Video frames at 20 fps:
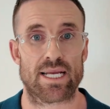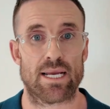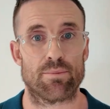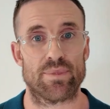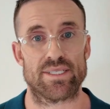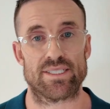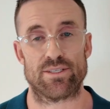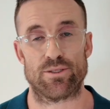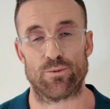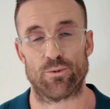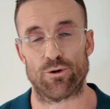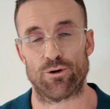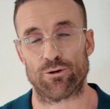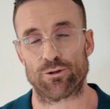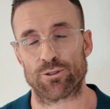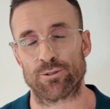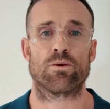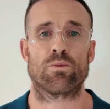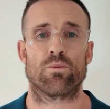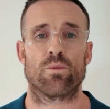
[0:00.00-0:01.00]
companies in the
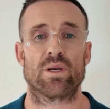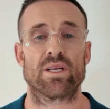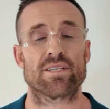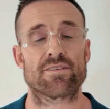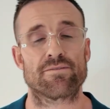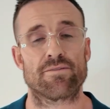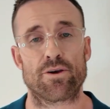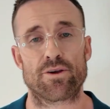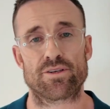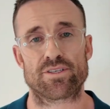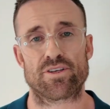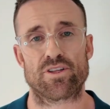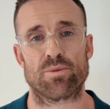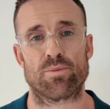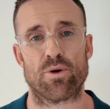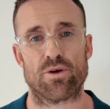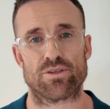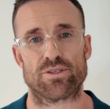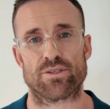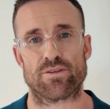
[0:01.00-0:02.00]
world. Well, let's focus on the
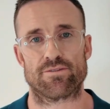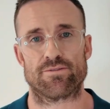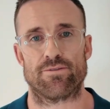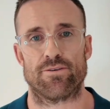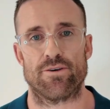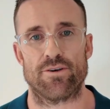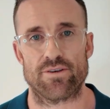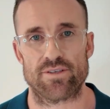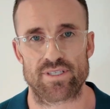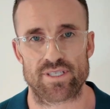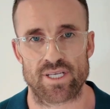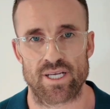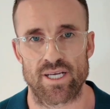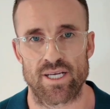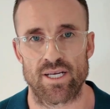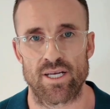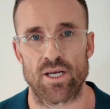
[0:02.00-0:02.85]
positives first.